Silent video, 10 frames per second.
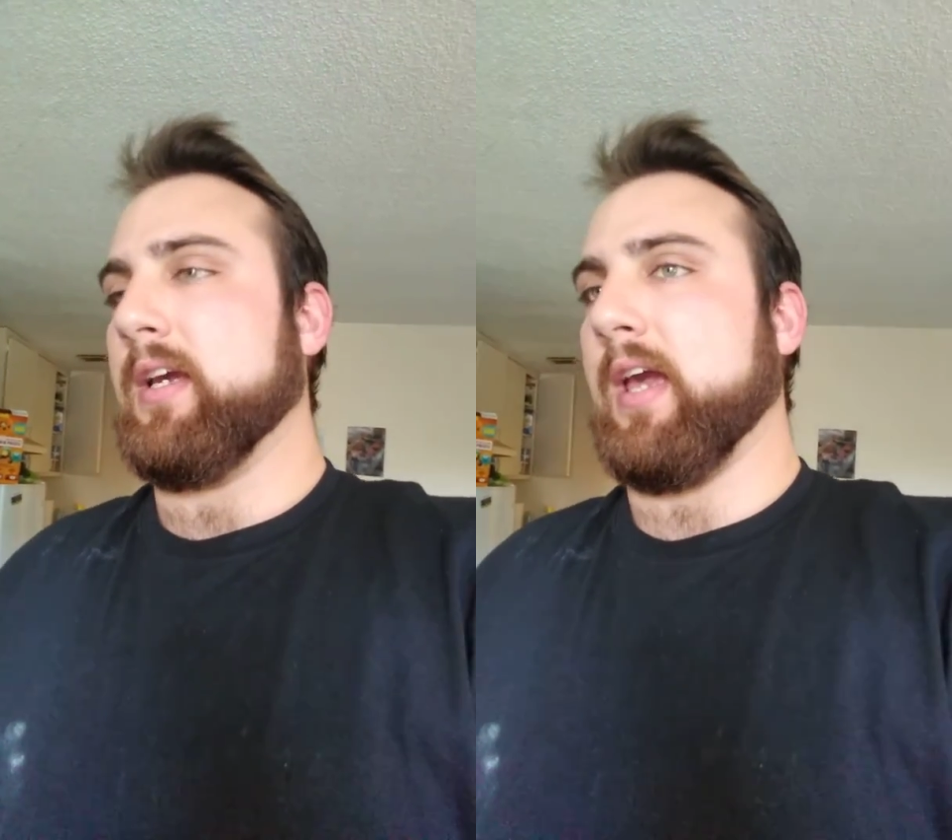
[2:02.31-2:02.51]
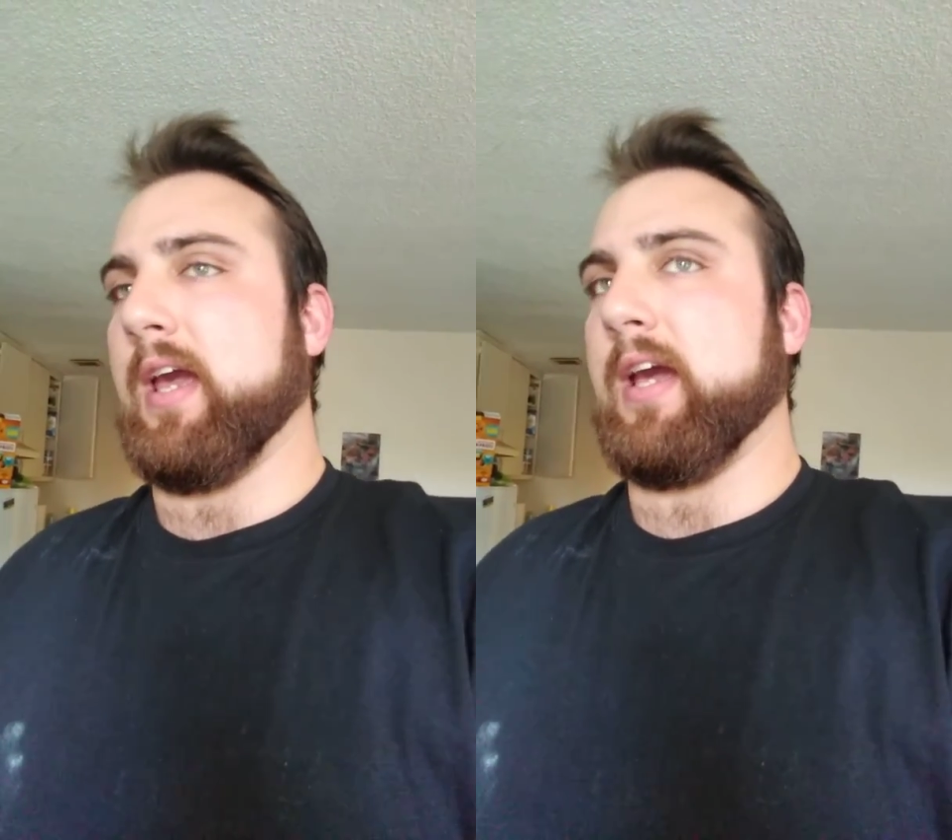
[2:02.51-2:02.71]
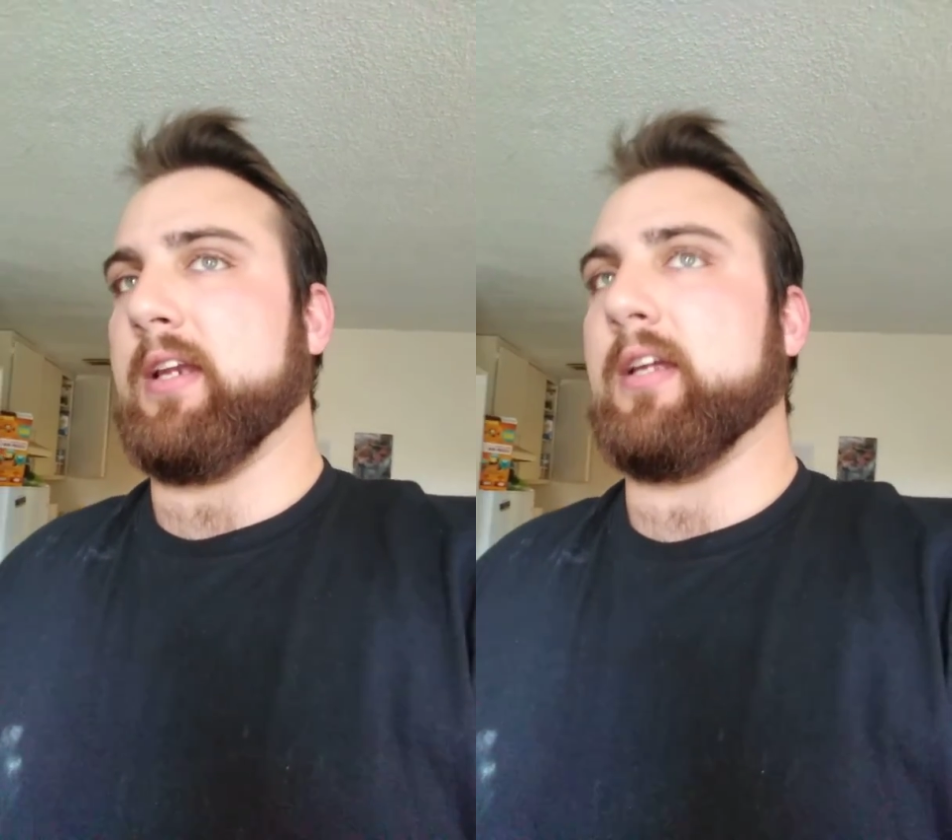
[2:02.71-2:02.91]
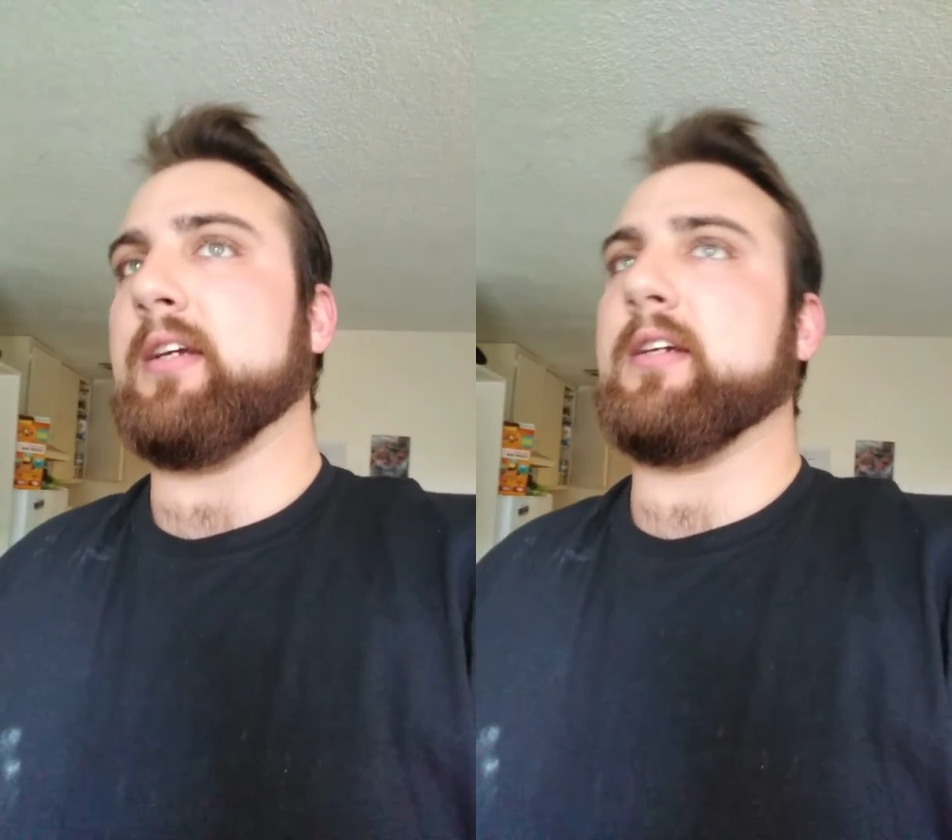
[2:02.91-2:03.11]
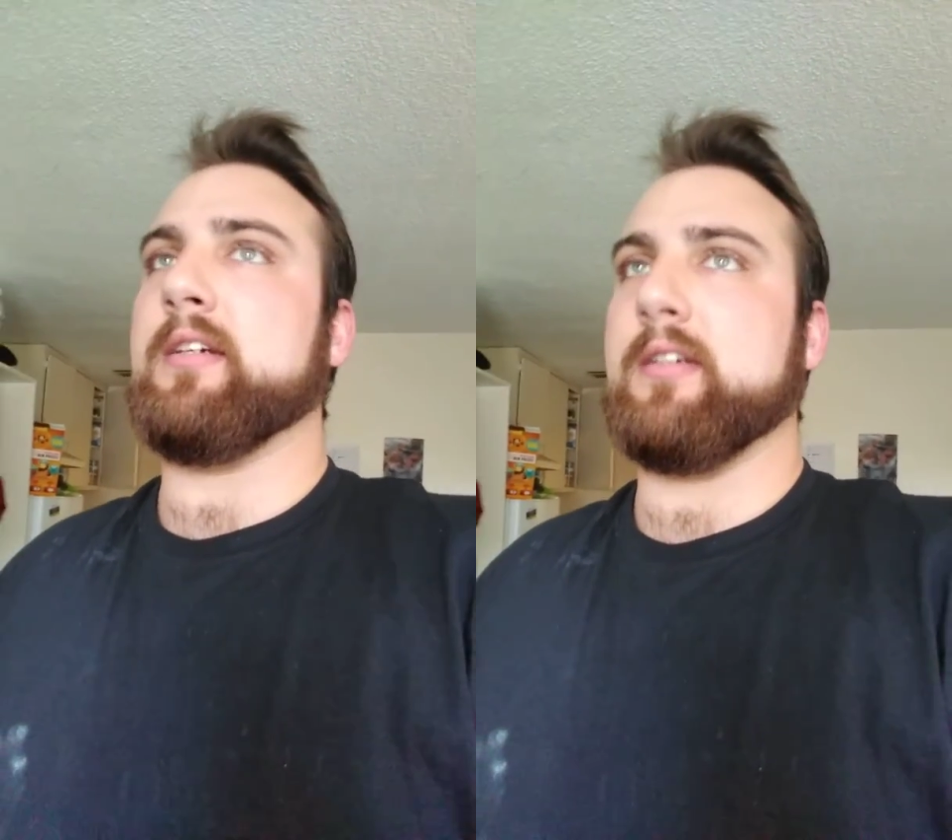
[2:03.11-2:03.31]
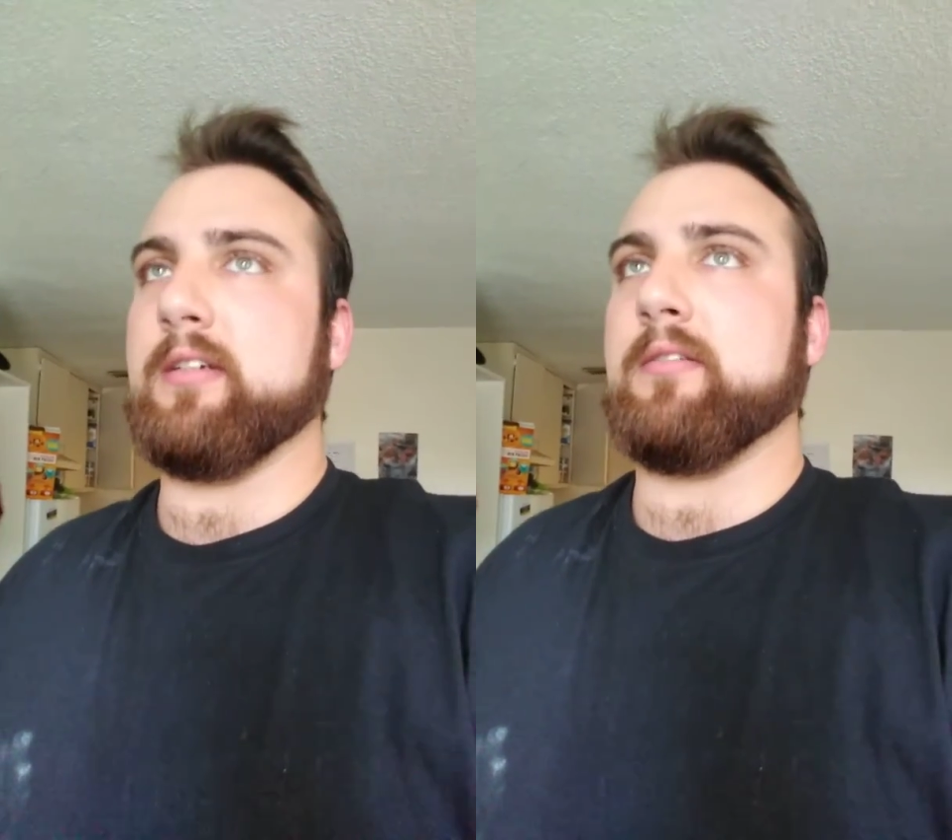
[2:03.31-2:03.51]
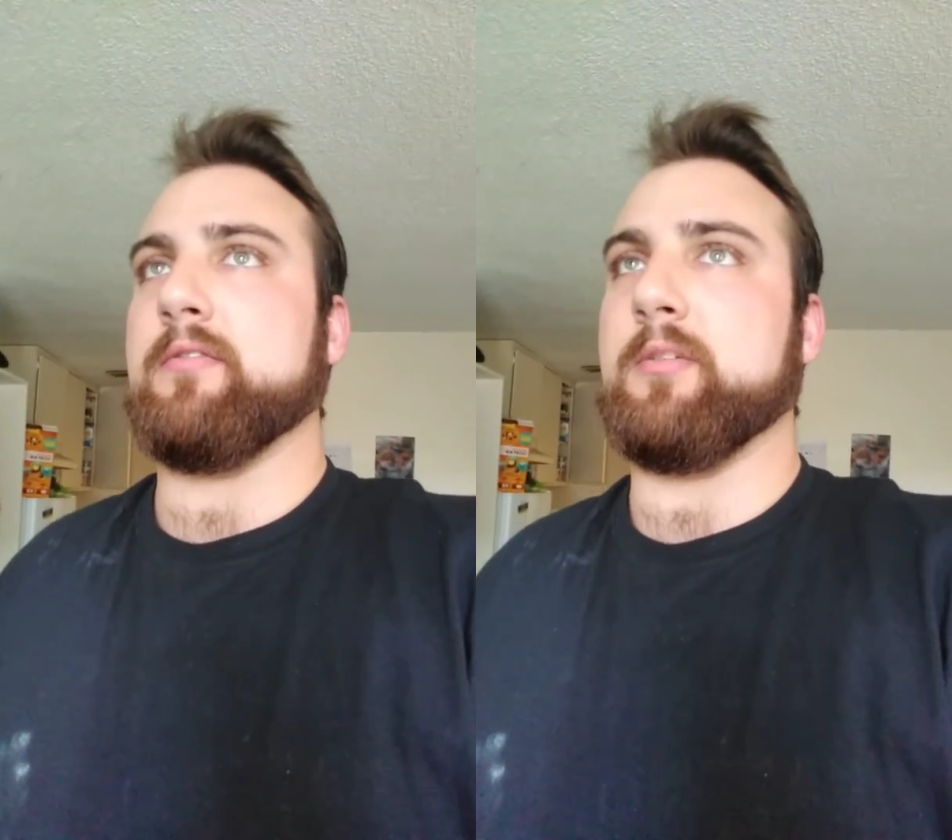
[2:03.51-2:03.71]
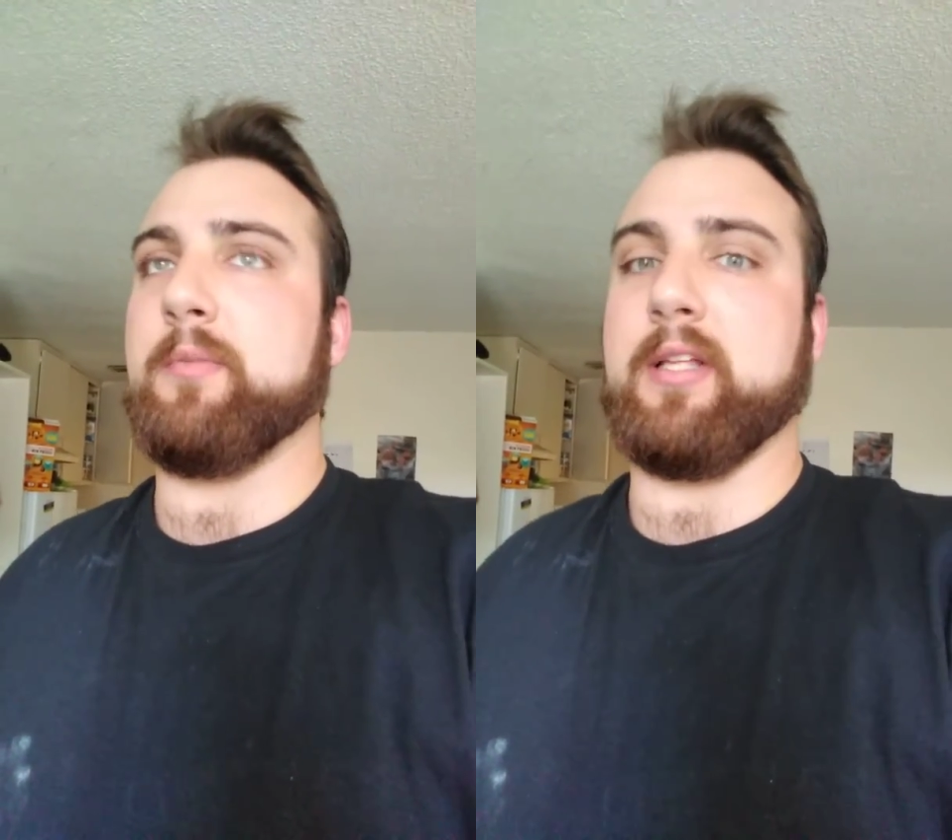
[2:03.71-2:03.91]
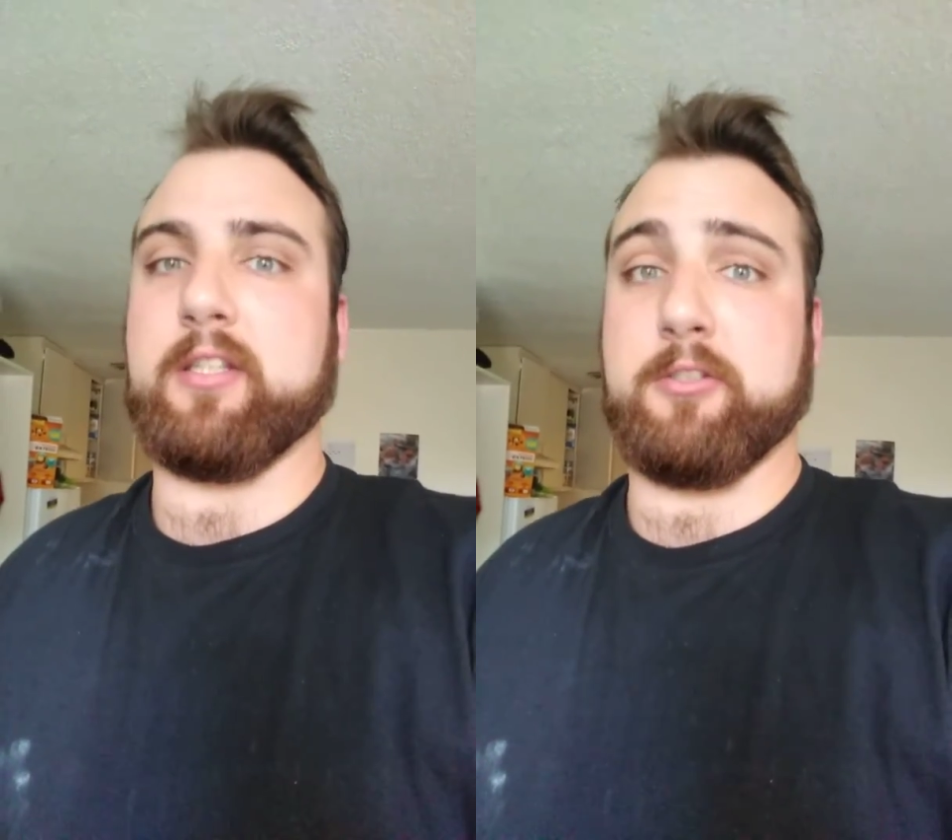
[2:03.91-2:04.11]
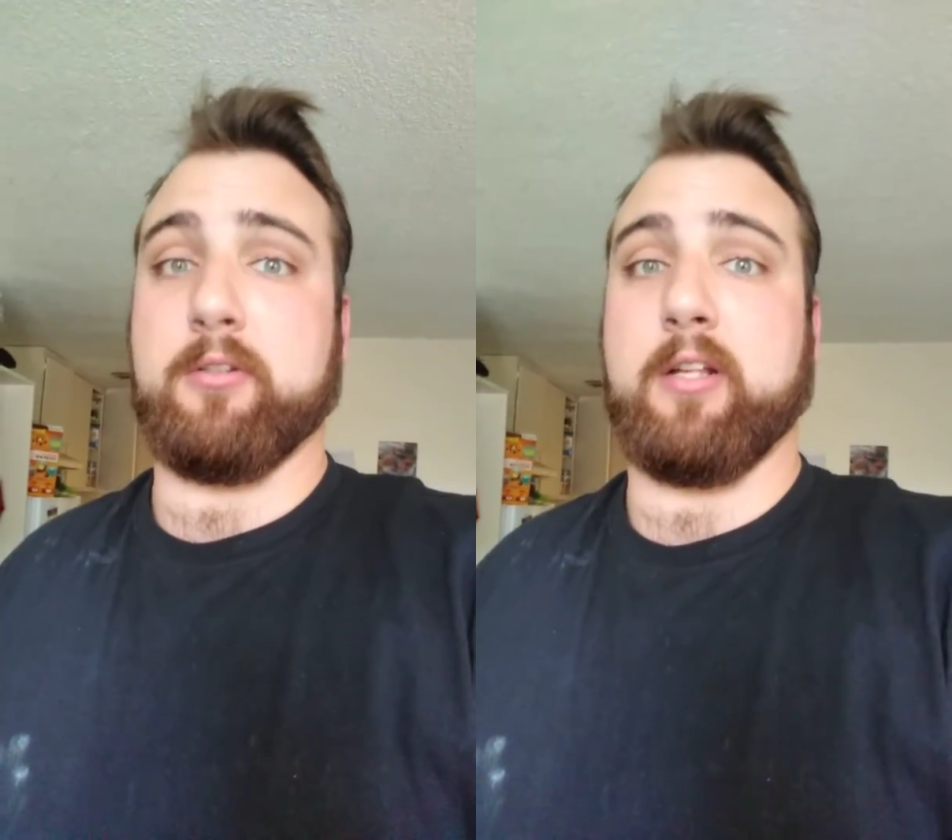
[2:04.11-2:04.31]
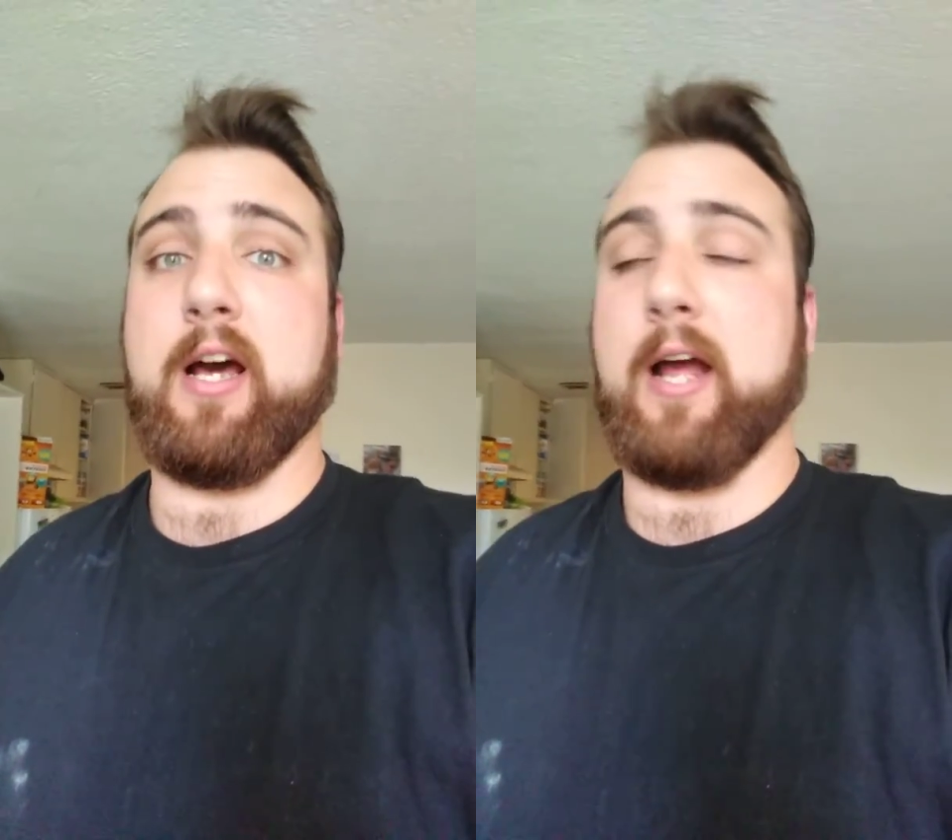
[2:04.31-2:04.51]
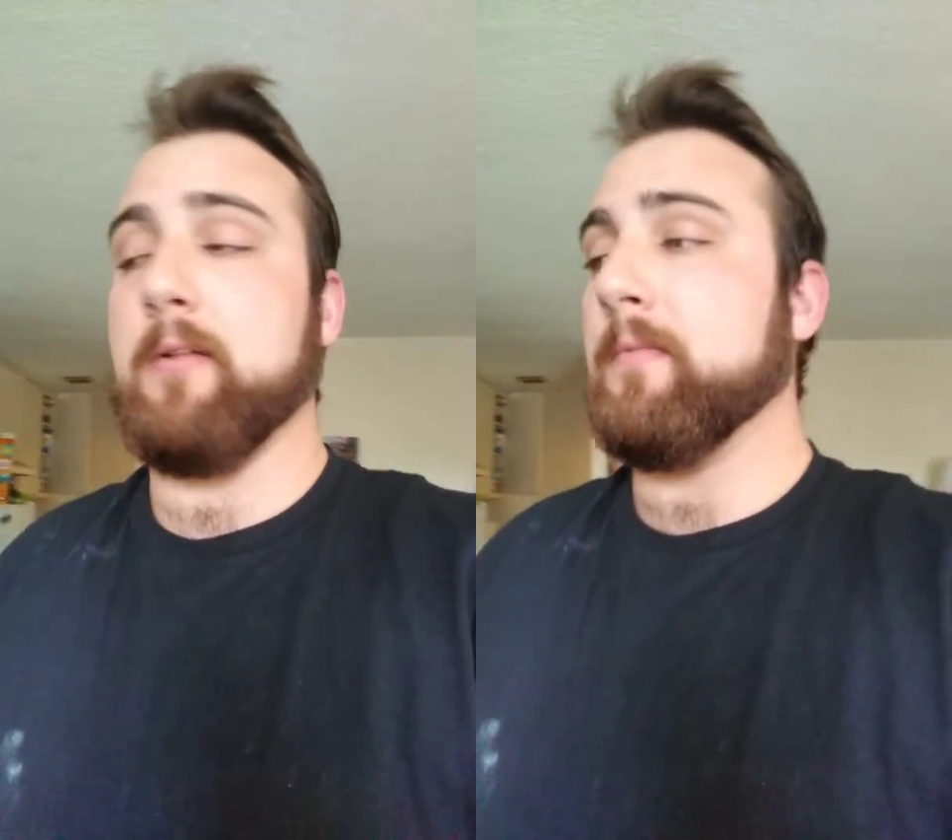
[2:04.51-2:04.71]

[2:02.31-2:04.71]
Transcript: And to me, that's a lot.